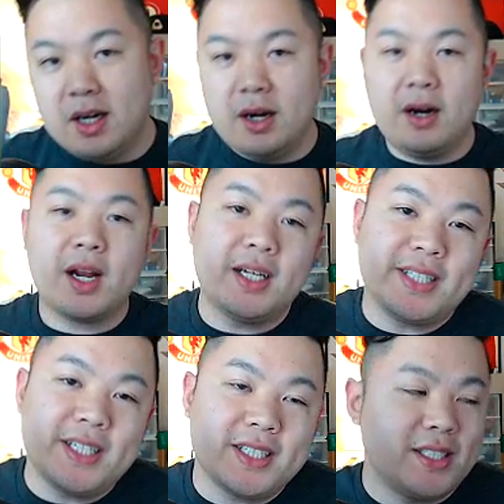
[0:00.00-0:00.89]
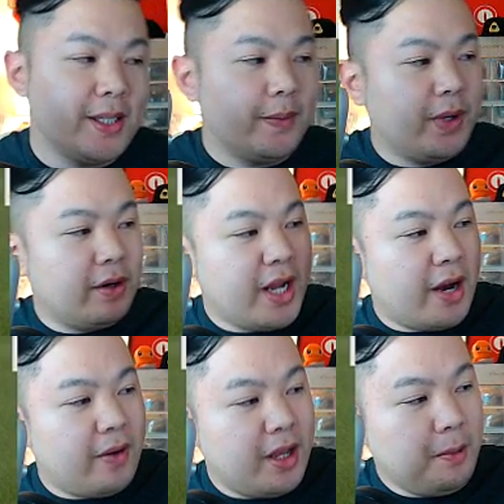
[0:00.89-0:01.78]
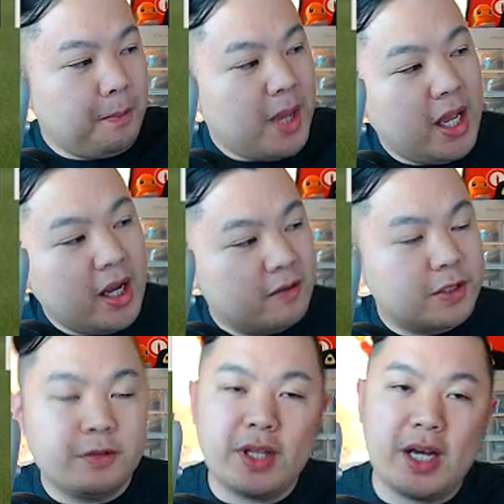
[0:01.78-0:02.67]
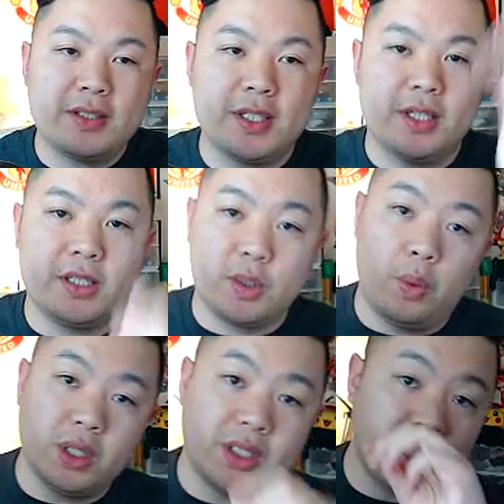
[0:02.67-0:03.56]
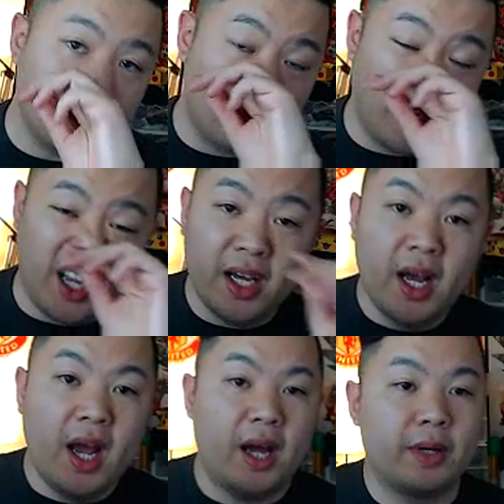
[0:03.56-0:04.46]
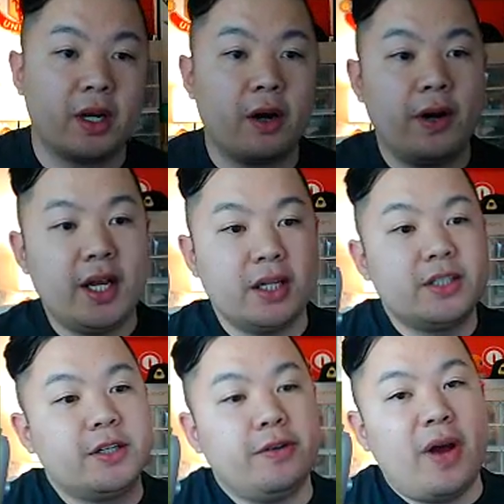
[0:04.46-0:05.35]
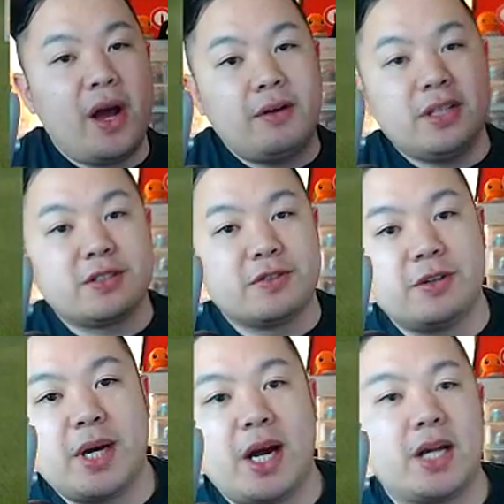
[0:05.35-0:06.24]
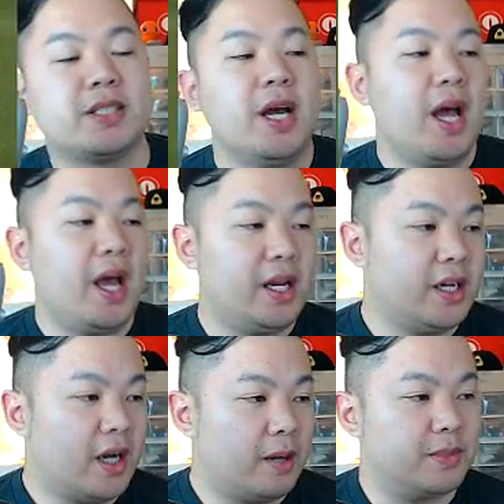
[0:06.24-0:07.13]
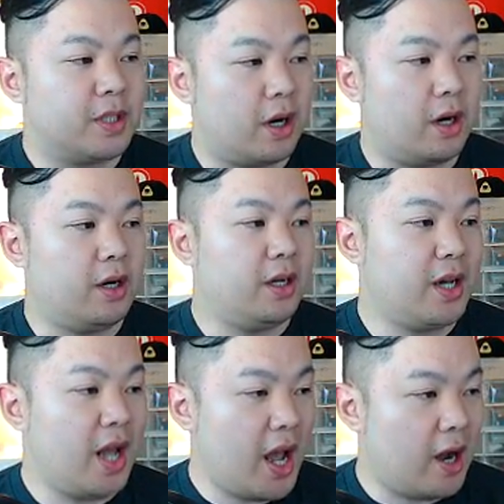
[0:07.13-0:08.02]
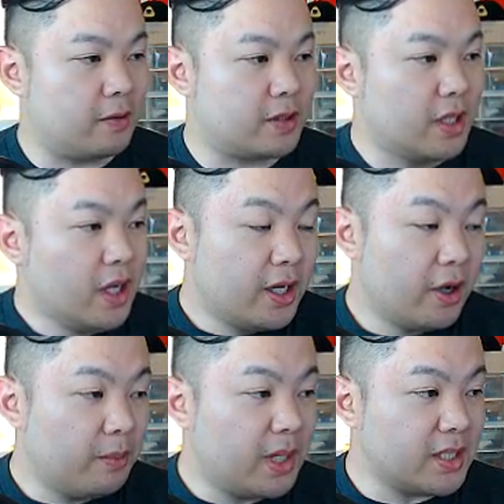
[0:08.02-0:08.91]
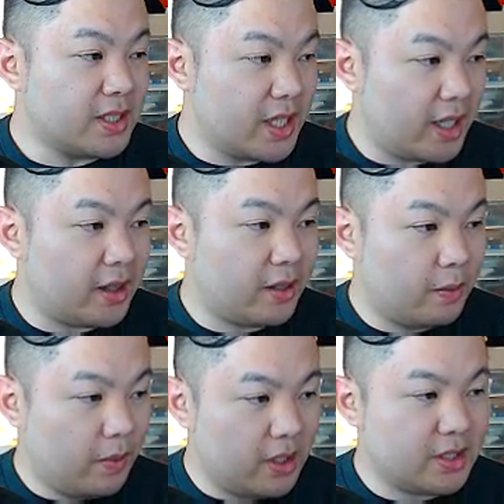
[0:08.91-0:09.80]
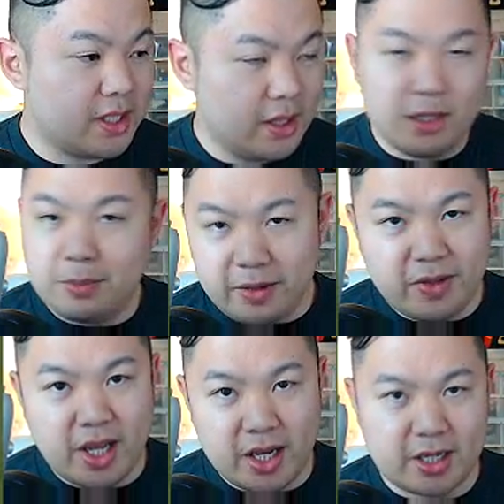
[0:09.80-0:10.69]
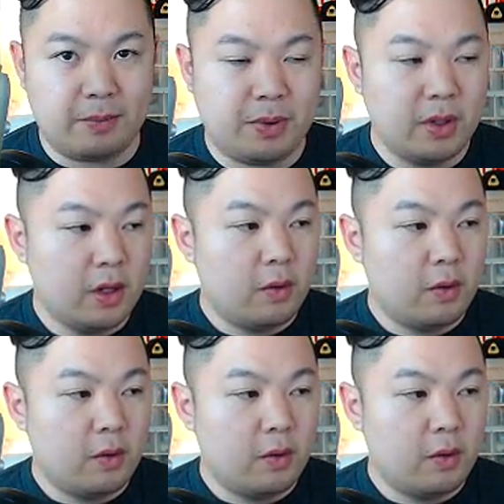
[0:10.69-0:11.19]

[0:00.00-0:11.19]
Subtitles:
Alright guys, as you can see, we are now in May of 2023, and I'm going to go ahead and show you how these fullbacks ended up turning out. Now I must say, there was a little bit of a hiccup.